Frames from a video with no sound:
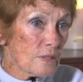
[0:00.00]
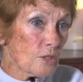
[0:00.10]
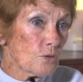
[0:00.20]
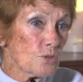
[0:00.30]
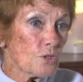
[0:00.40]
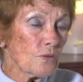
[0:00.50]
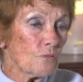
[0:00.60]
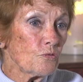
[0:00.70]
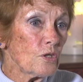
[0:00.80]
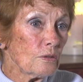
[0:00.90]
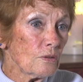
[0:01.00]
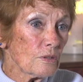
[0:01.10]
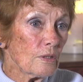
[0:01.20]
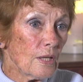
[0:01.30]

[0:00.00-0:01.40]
they use in the field.